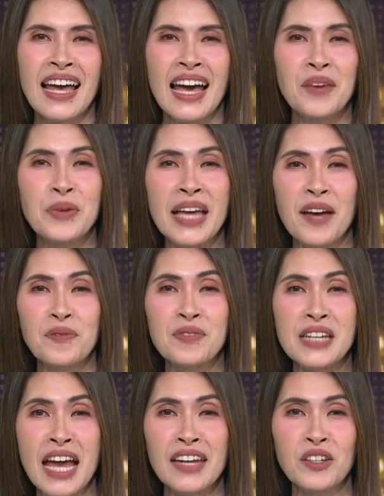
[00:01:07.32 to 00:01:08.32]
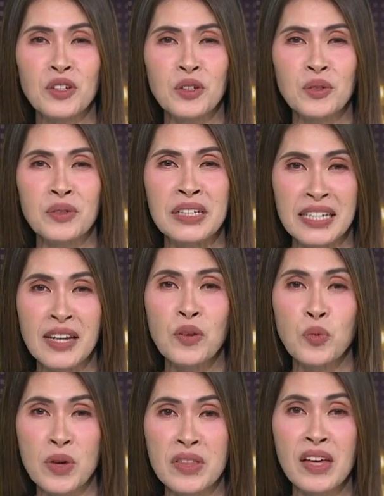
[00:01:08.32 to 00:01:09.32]
And we have Daniel here
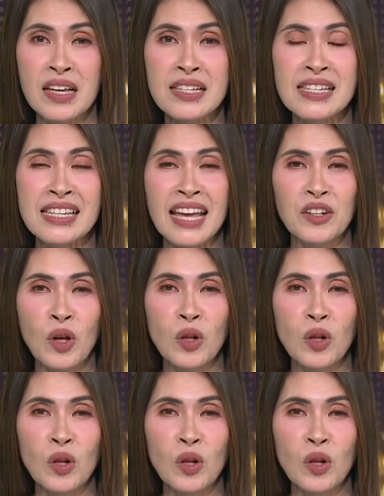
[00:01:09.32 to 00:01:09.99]
with us and